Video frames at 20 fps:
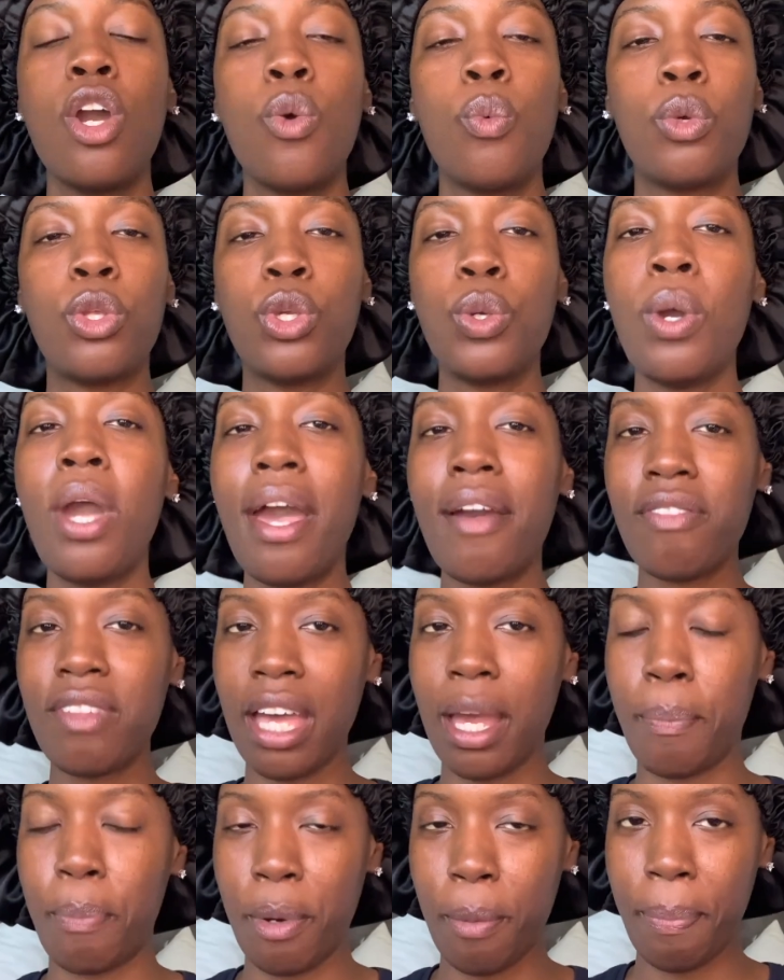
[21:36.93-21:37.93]
When you have
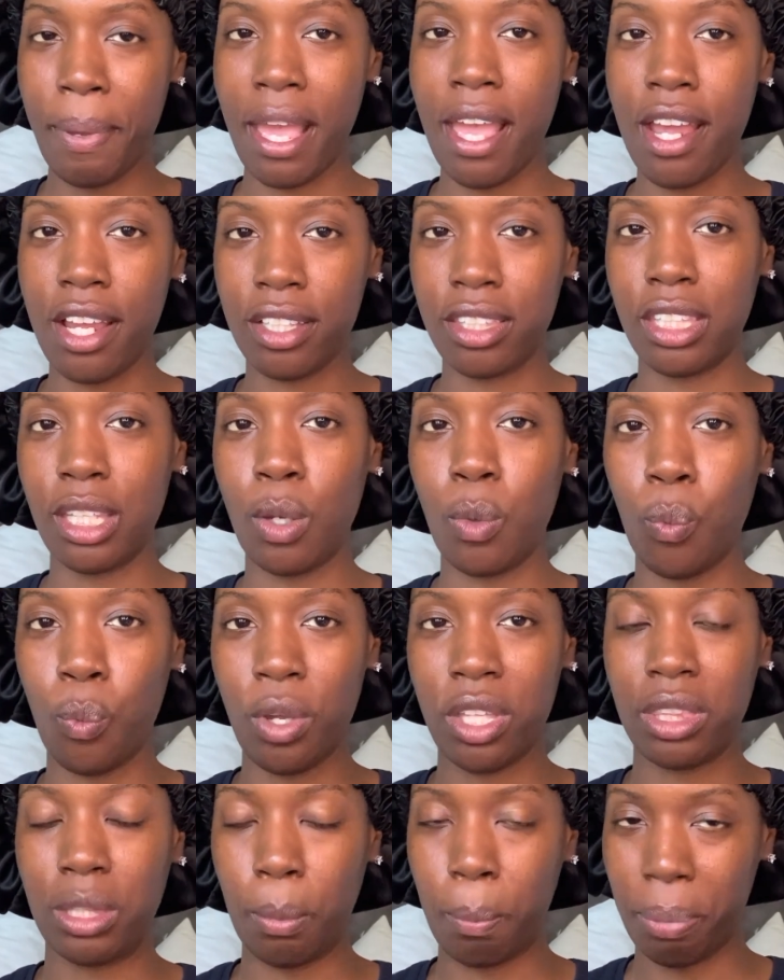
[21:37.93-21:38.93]
not prepared them
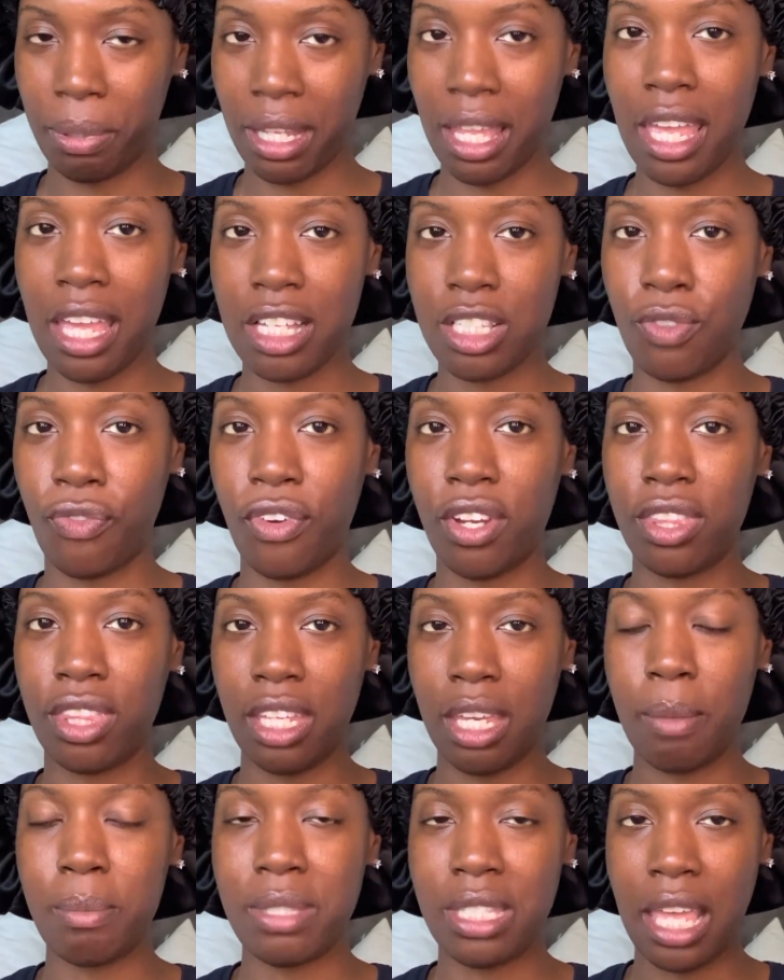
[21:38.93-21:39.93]
with the plans for
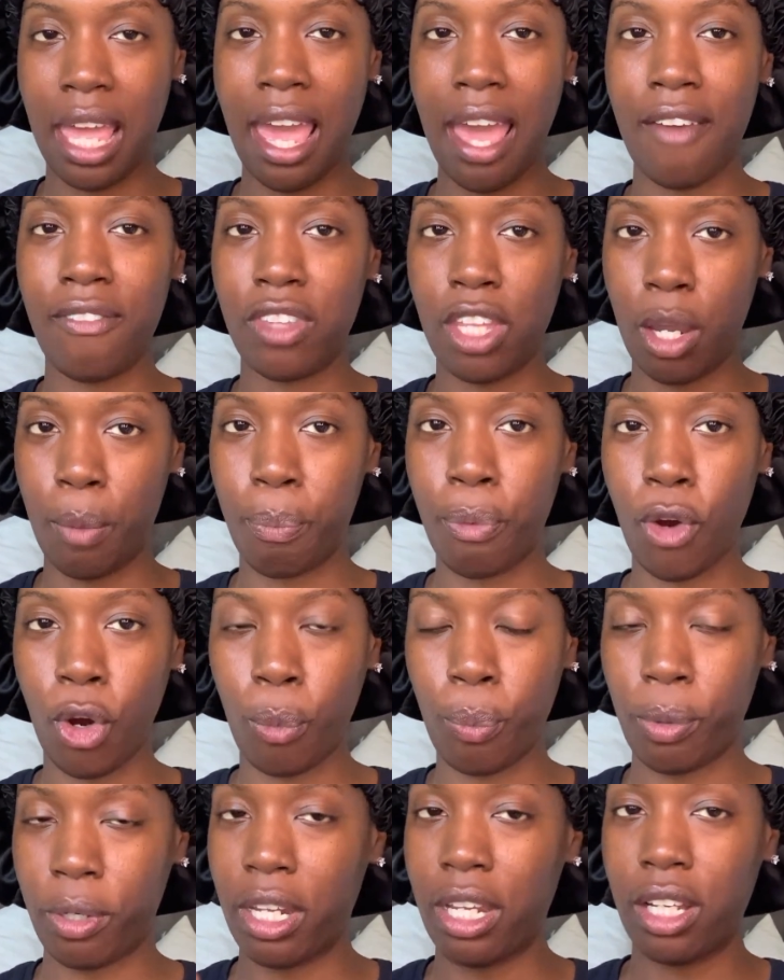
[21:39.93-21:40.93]
them to have the
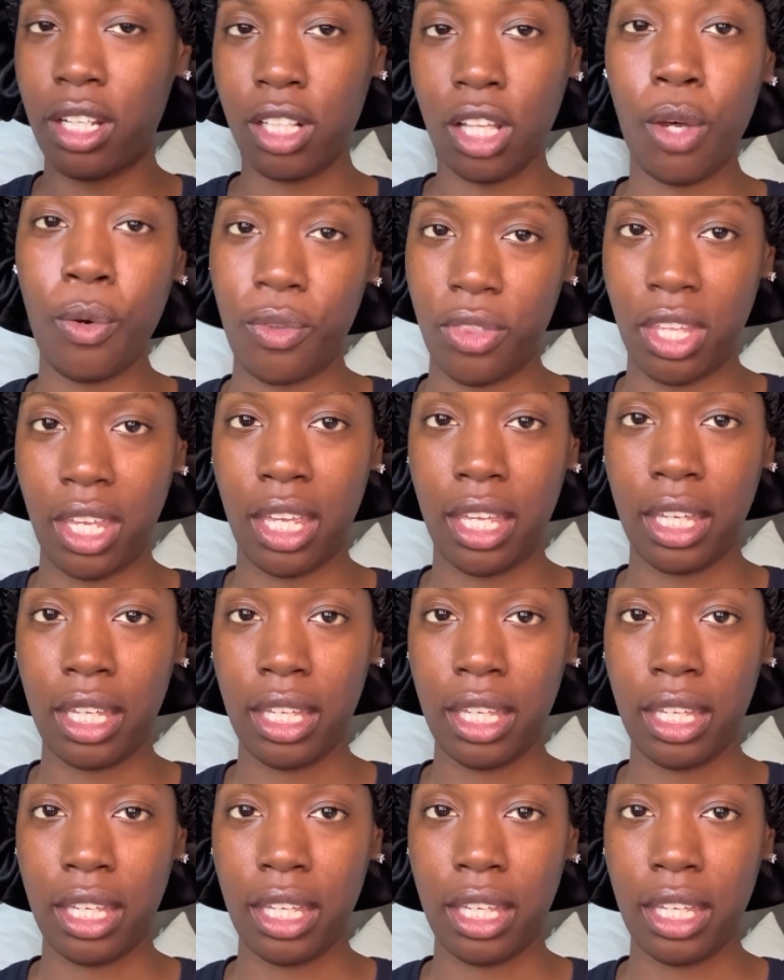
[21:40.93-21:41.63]
appropriate clothing.